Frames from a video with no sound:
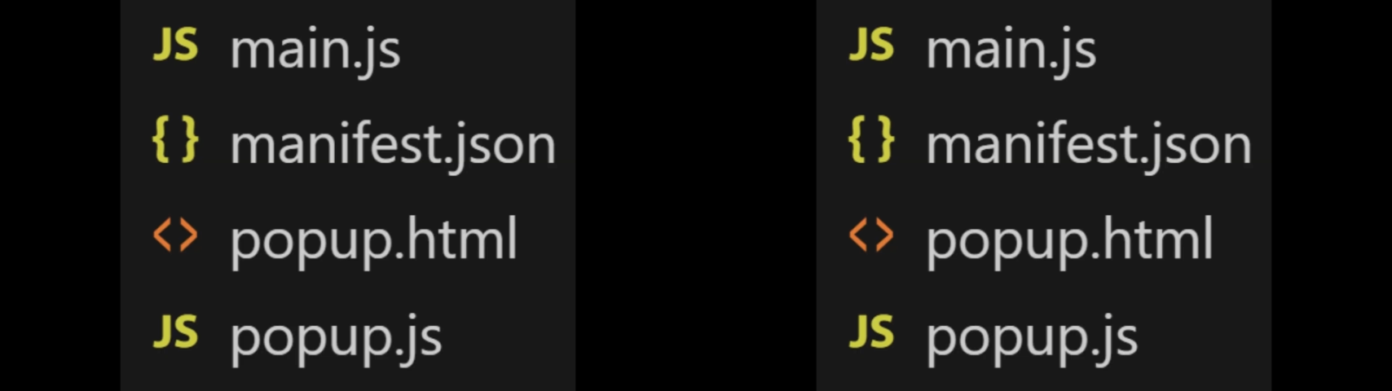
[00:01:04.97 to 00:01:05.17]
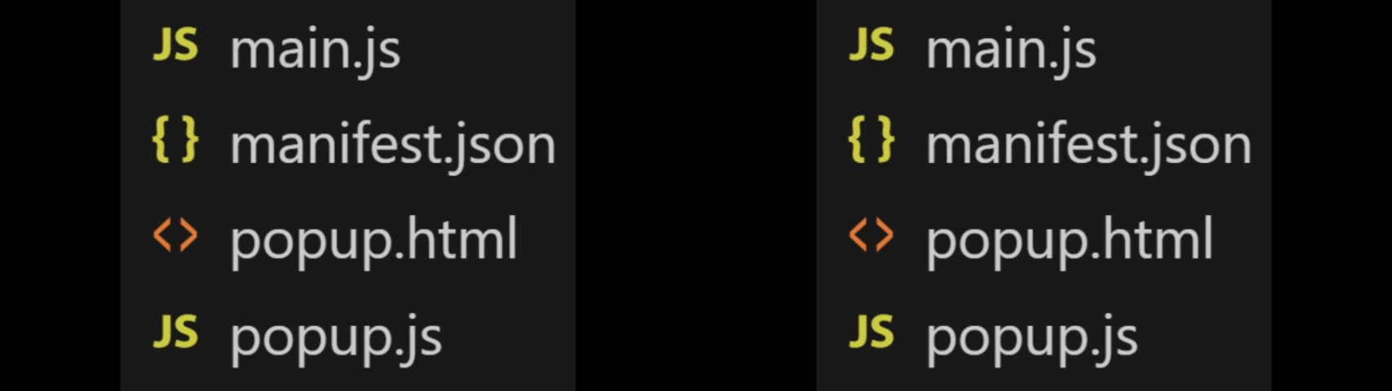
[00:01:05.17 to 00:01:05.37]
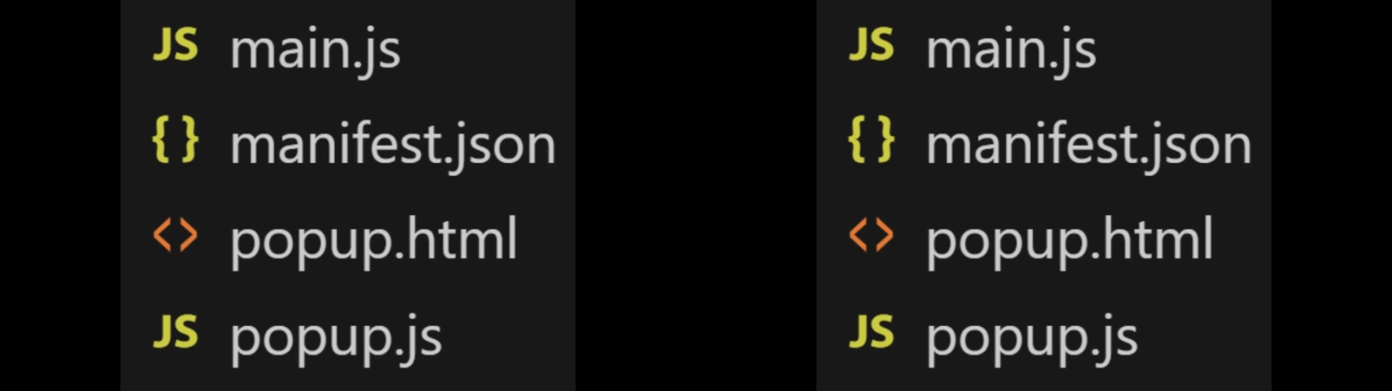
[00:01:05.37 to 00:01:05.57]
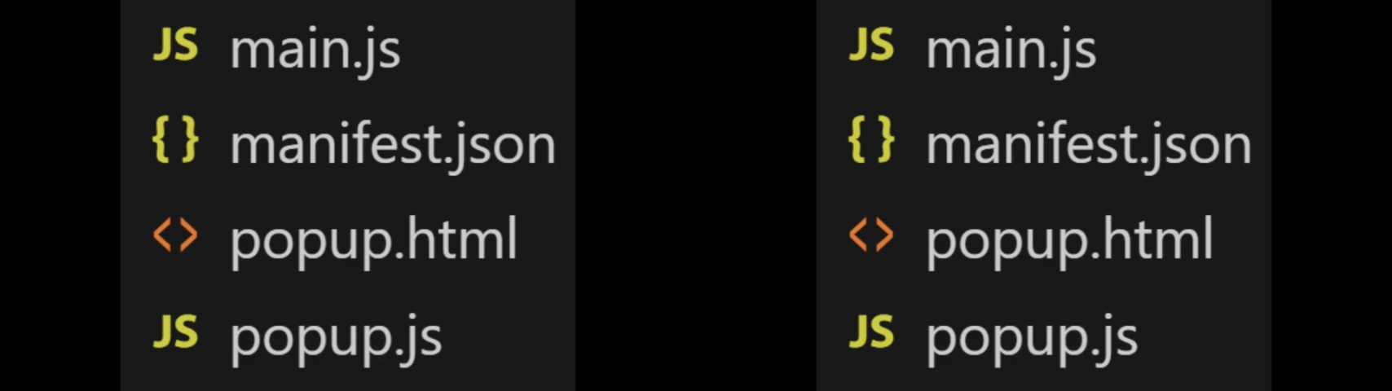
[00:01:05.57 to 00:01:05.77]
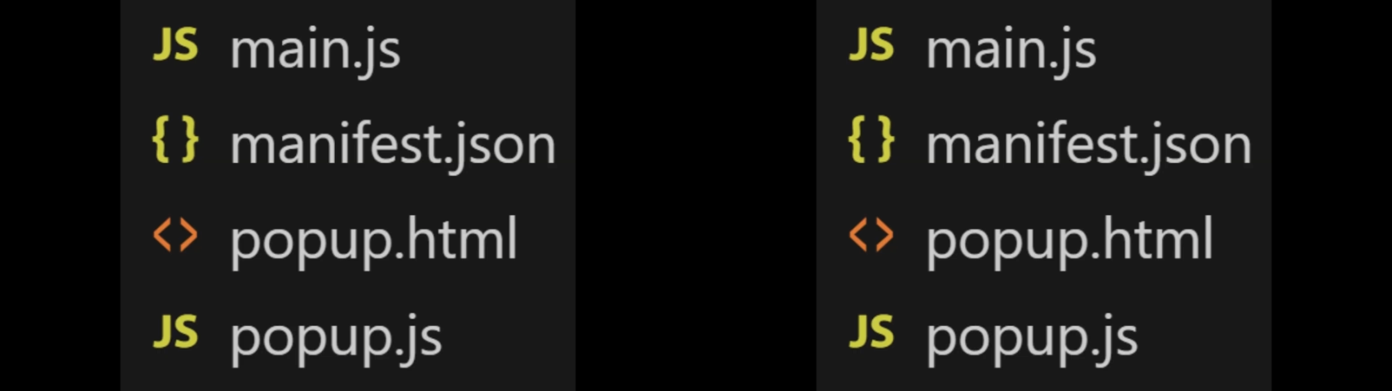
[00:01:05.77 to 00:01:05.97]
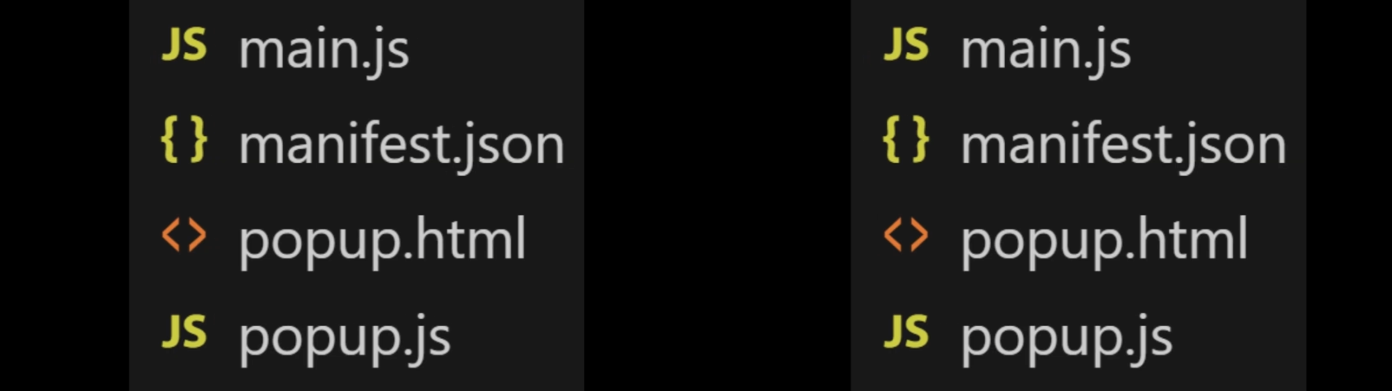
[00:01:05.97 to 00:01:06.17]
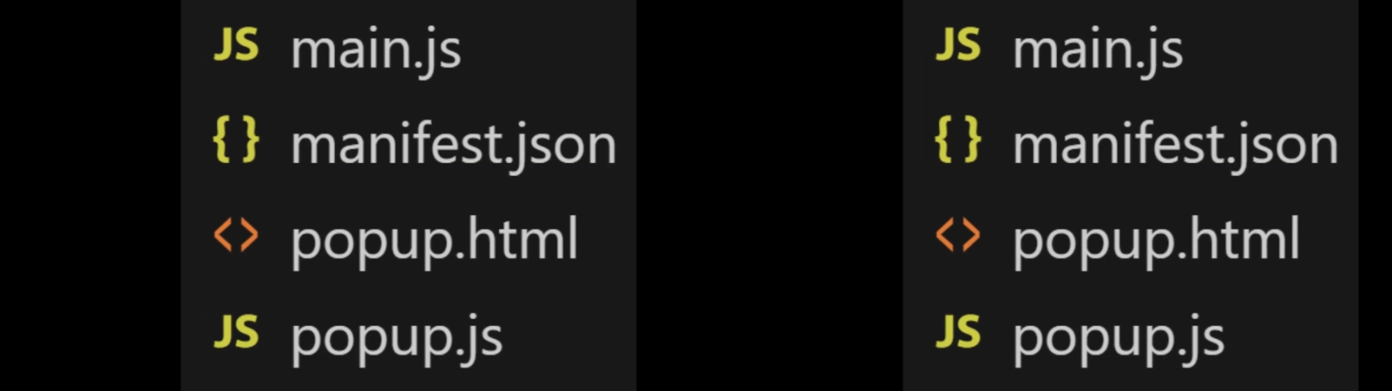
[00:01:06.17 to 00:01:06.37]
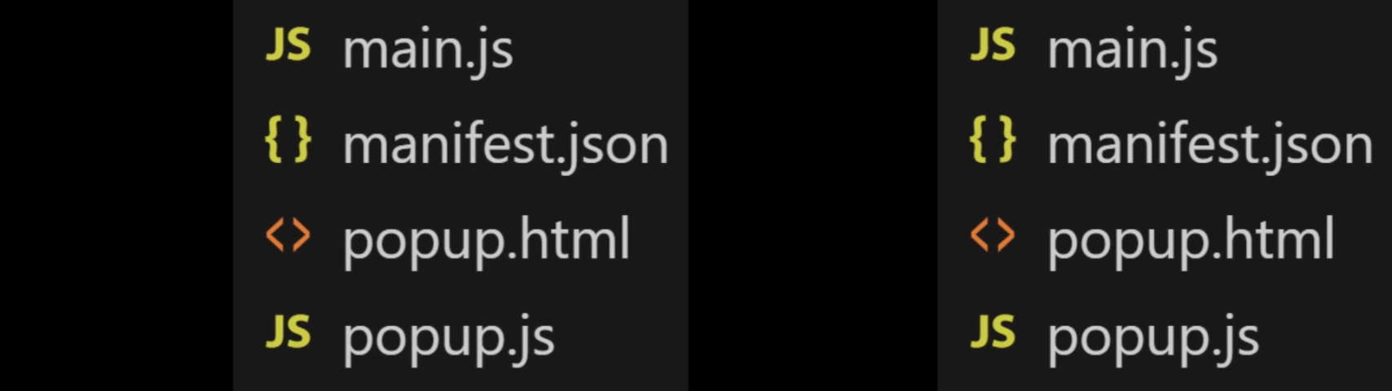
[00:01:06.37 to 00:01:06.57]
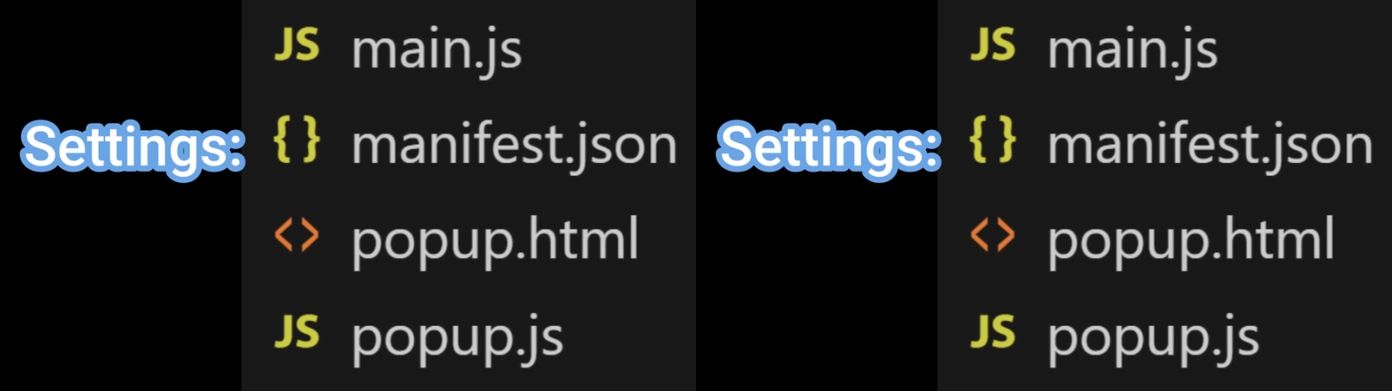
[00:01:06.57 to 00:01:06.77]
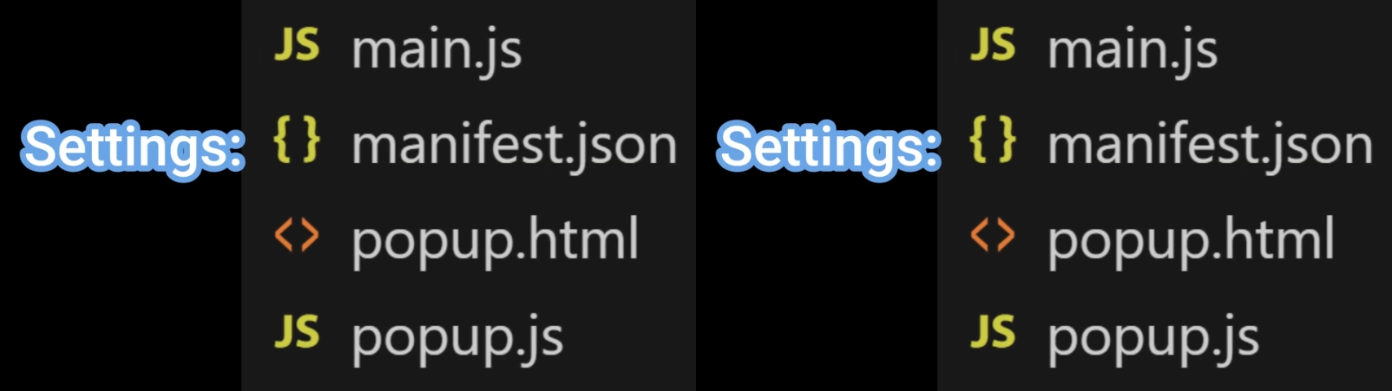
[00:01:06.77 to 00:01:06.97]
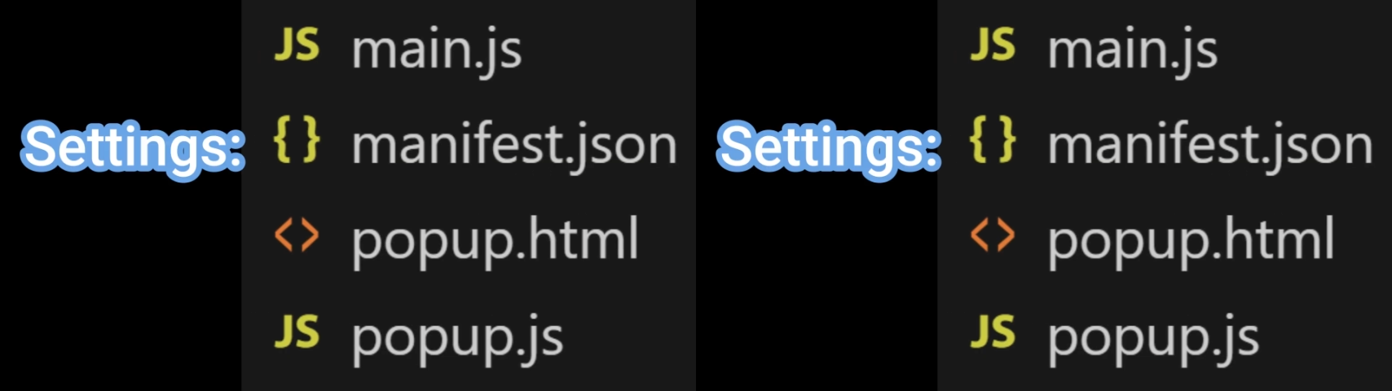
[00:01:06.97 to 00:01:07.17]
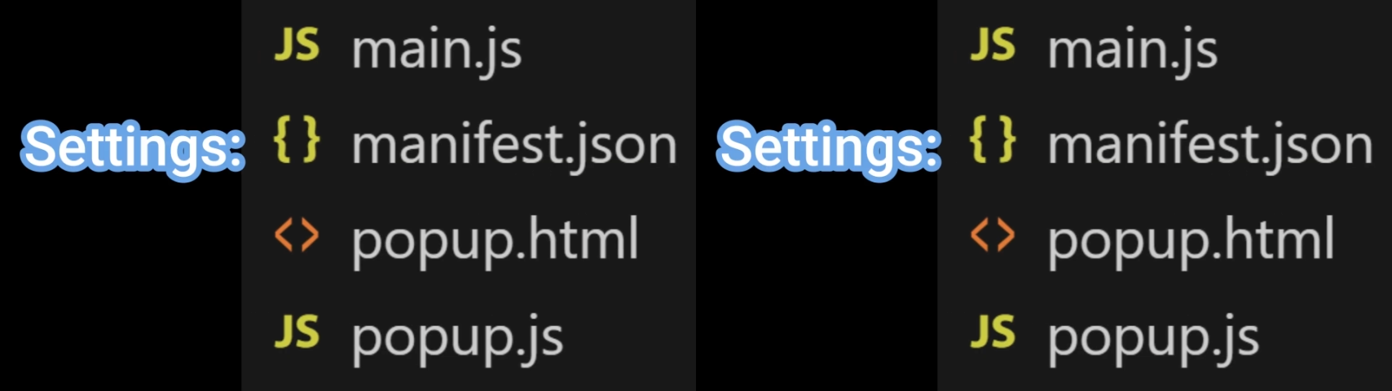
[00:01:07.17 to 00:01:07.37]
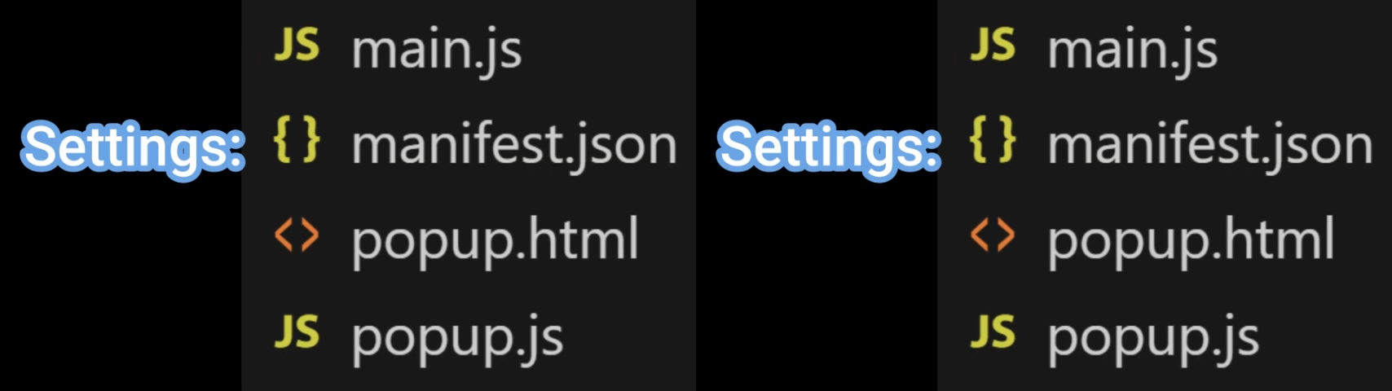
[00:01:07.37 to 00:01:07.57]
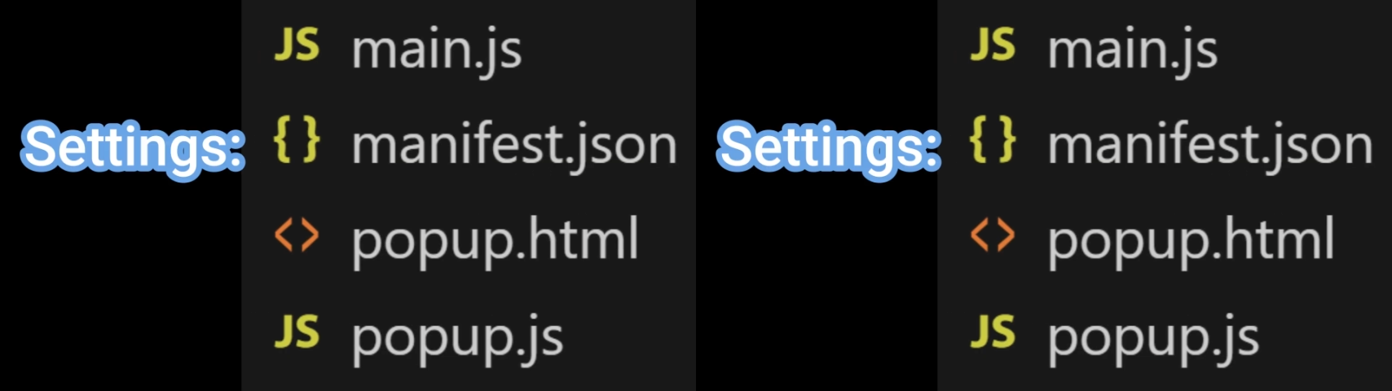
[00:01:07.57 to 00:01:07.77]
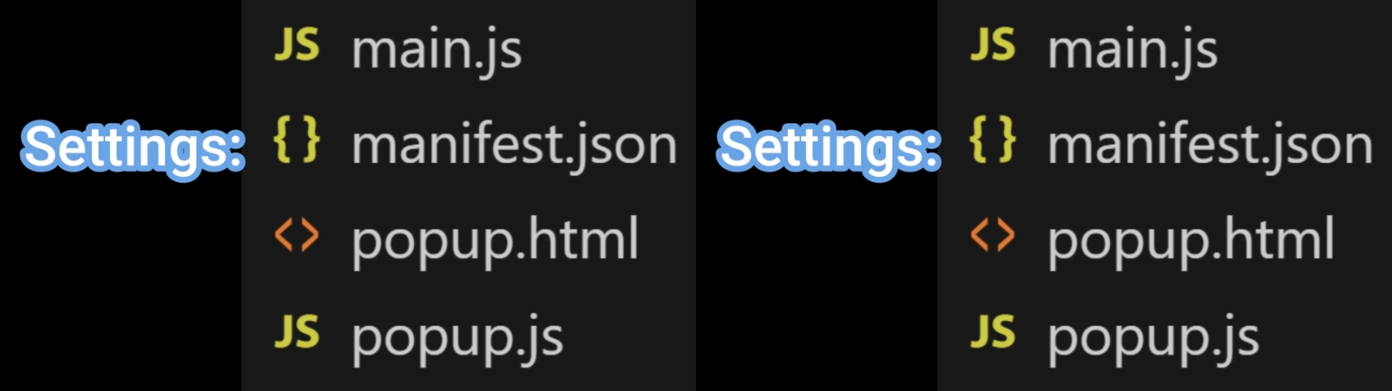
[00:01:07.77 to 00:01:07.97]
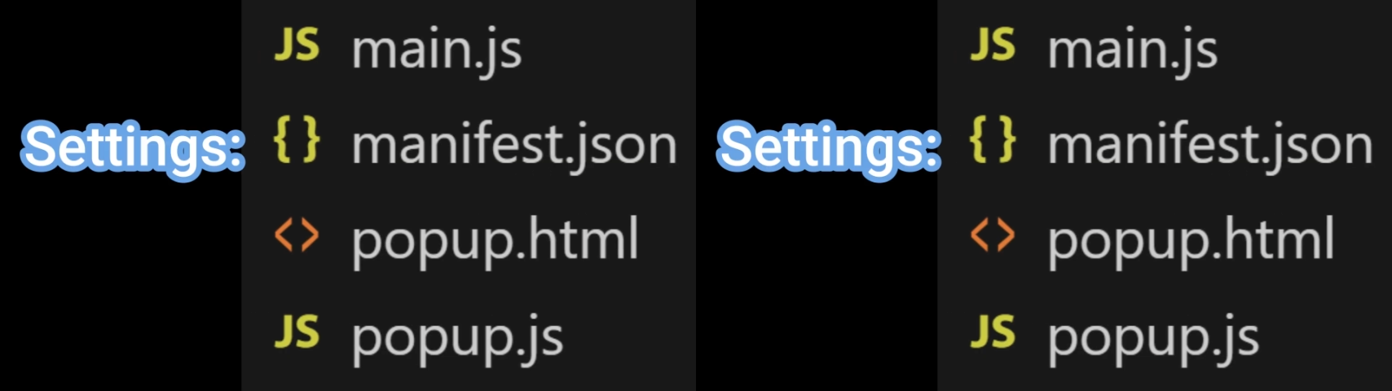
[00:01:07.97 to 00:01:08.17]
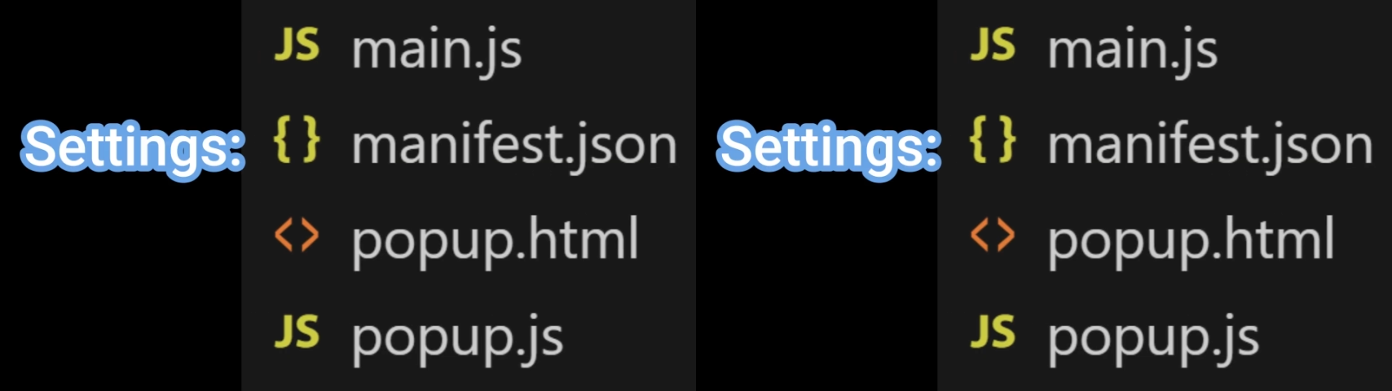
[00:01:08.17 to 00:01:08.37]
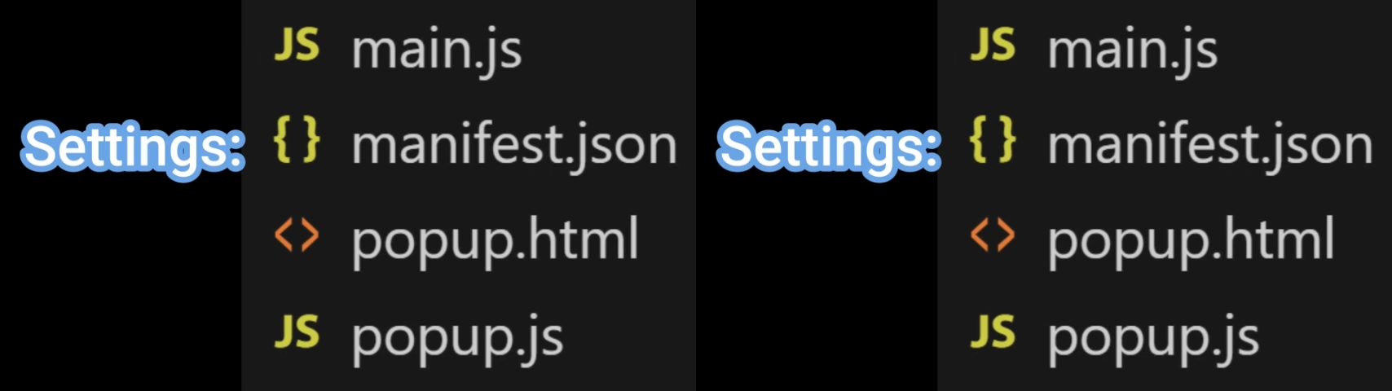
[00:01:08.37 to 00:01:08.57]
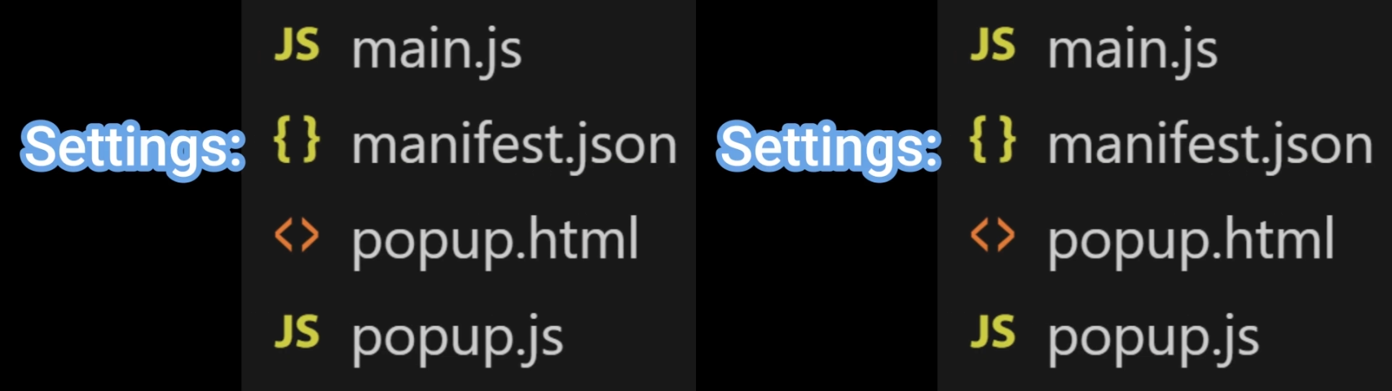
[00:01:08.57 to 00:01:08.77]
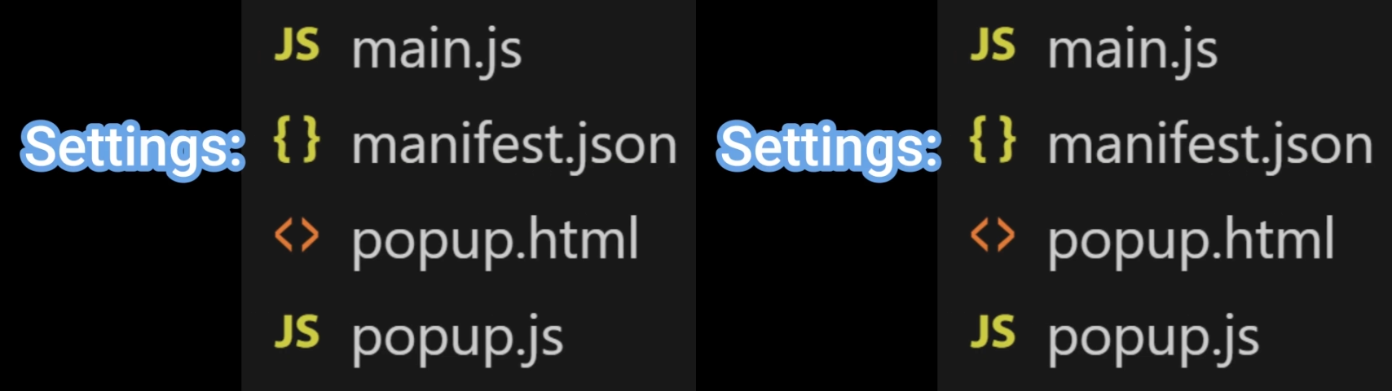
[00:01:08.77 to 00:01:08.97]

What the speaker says: (no speaker visible)